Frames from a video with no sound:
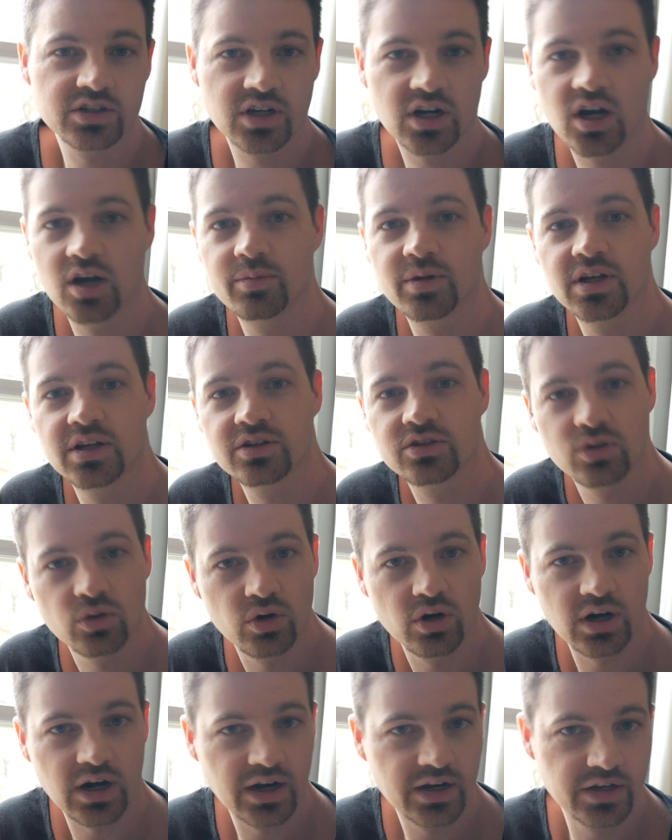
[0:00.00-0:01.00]
comments,
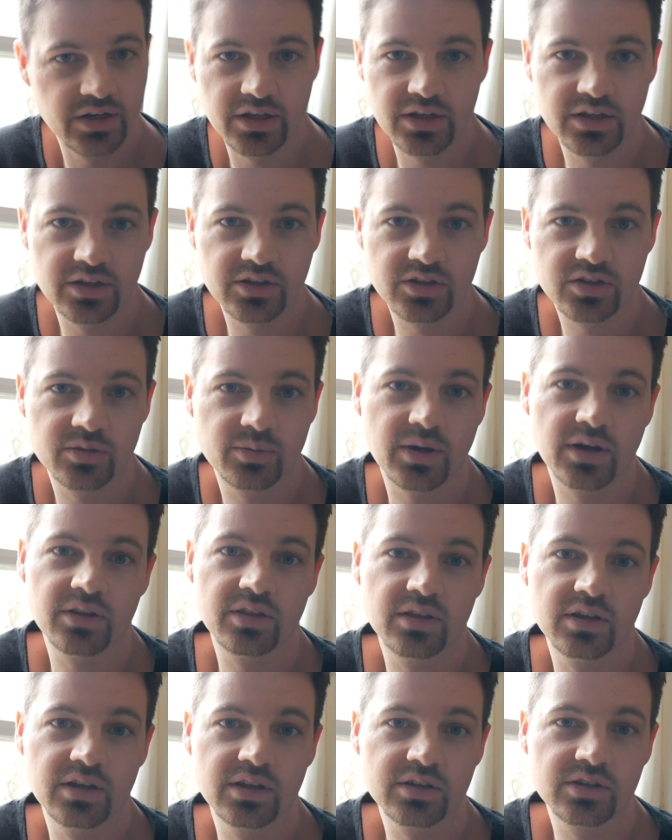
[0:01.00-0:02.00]
or ideas about
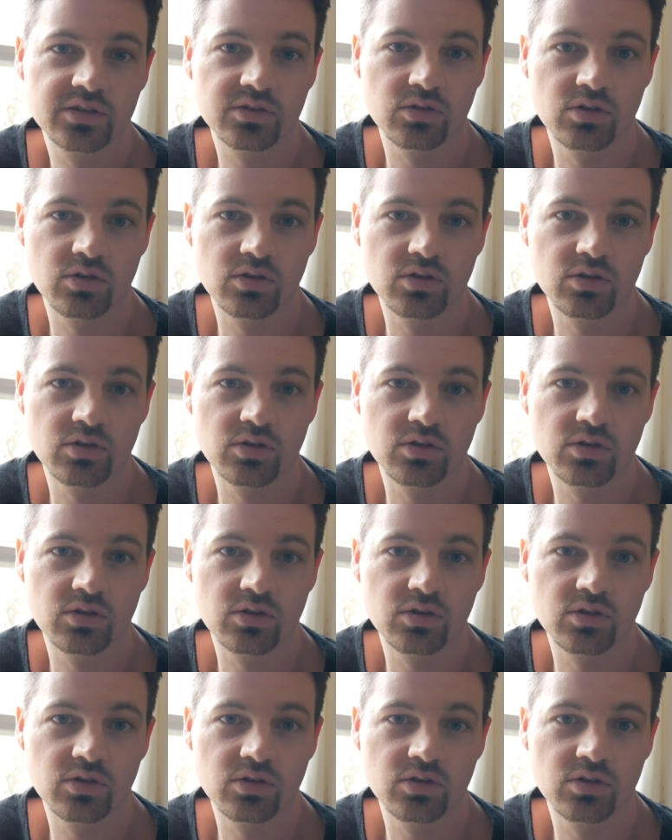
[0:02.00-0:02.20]
this,